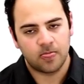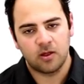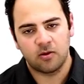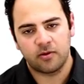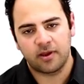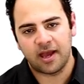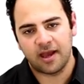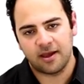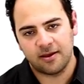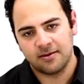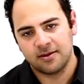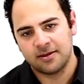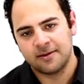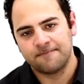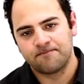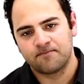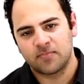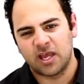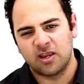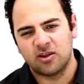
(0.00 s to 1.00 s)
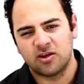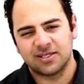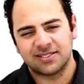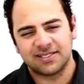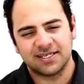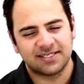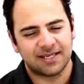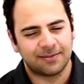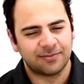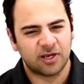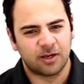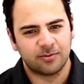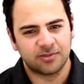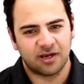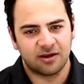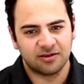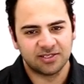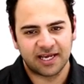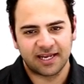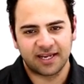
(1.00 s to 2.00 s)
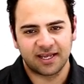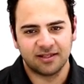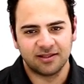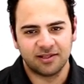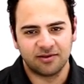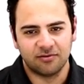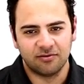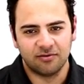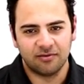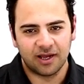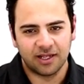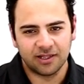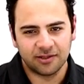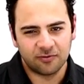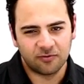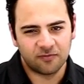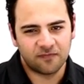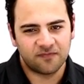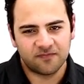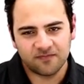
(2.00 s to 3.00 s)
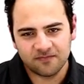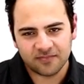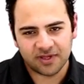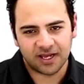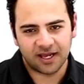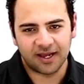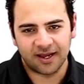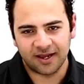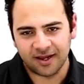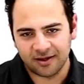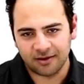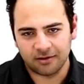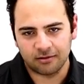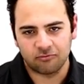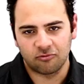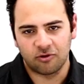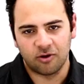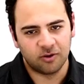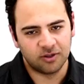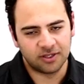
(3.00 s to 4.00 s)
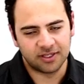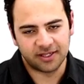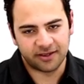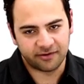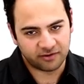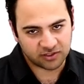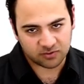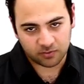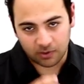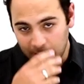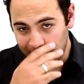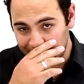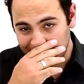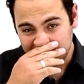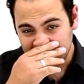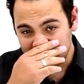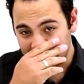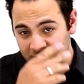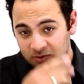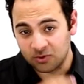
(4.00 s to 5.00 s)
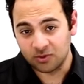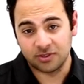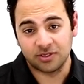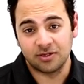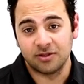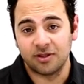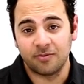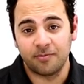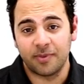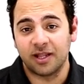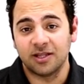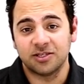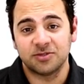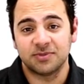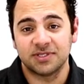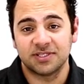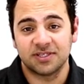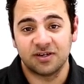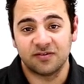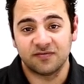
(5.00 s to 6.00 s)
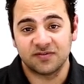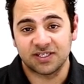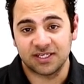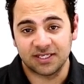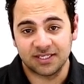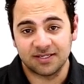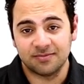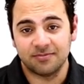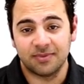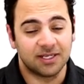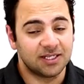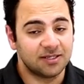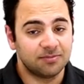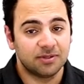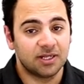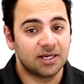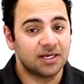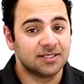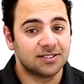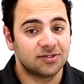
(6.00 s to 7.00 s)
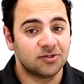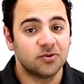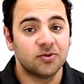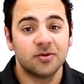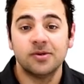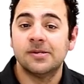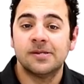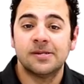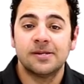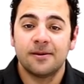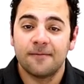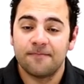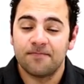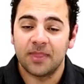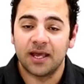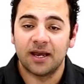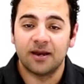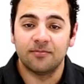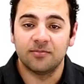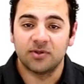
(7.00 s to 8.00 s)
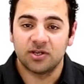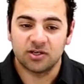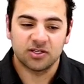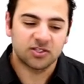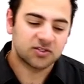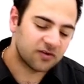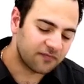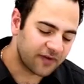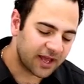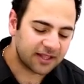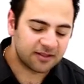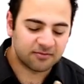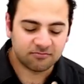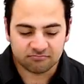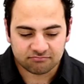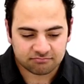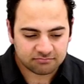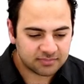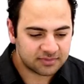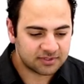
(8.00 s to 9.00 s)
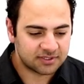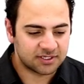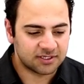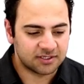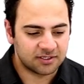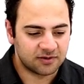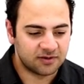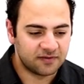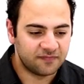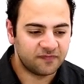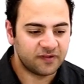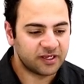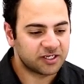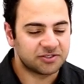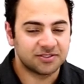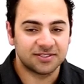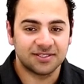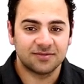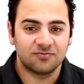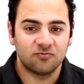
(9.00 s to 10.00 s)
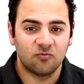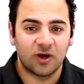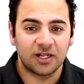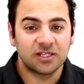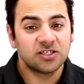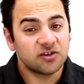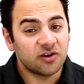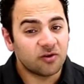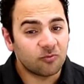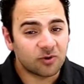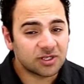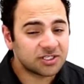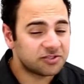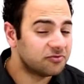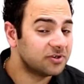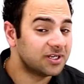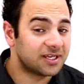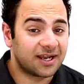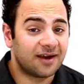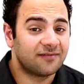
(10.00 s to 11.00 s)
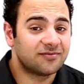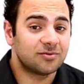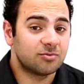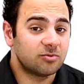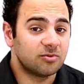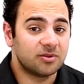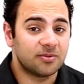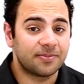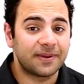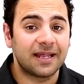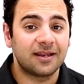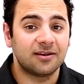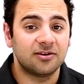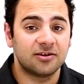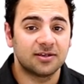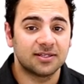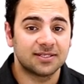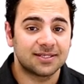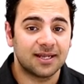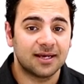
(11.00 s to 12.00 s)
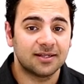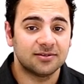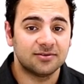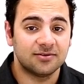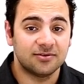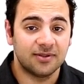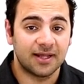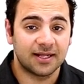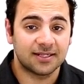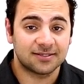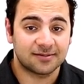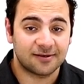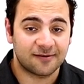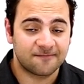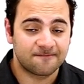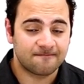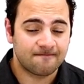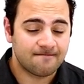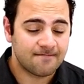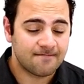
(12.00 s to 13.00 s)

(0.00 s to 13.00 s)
Okay, and you can see sometimes I was adding a little roll in there as well. That's just all little embellishments that I've seen timbale players do, and you can sort of add them, you know, little inflections. Once you're really comfortable with the pattern, you can start to do that stuff.